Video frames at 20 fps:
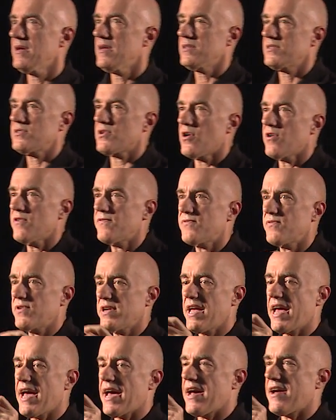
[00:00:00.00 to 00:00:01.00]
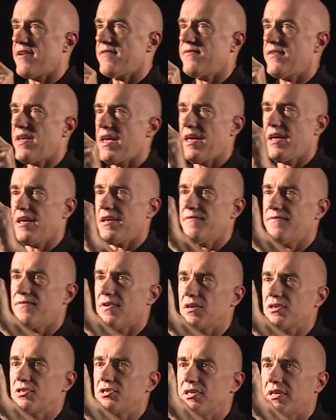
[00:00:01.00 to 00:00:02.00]
So if we have a
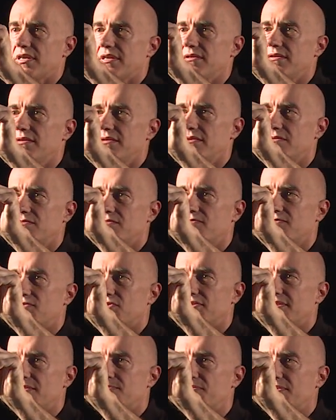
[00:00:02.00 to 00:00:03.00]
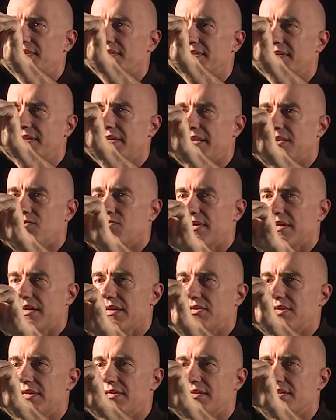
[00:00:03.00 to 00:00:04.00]
function, for simplicity, we
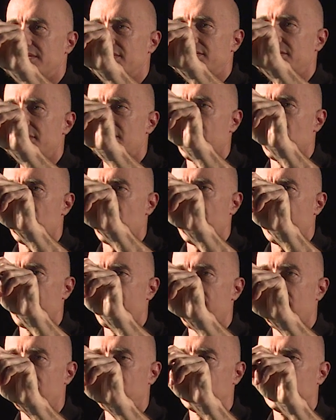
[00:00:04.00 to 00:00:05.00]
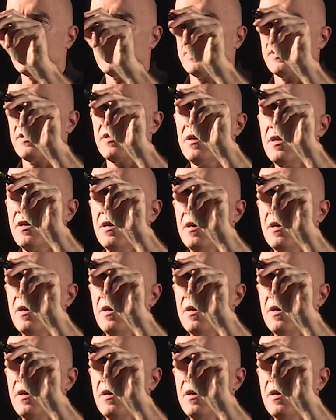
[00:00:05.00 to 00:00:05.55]
can just consider a function